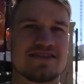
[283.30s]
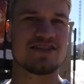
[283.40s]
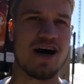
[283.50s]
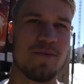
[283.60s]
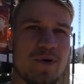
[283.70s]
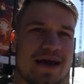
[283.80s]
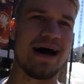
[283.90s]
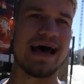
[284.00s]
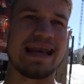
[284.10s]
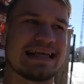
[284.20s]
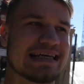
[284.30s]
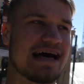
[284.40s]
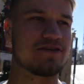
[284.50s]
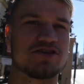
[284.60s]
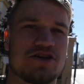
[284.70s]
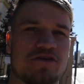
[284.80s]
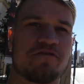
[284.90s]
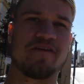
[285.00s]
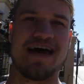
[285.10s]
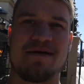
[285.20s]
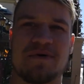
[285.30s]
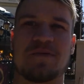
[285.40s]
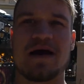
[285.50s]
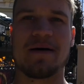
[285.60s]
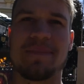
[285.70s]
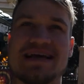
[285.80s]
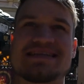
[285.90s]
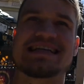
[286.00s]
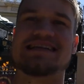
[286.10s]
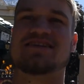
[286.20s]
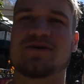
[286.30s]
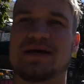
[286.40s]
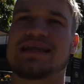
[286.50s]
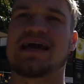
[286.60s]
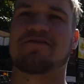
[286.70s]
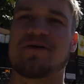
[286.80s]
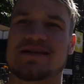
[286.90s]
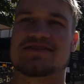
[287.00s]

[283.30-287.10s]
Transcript: stop, we are heading down to Fairmont. We are basically doing the F1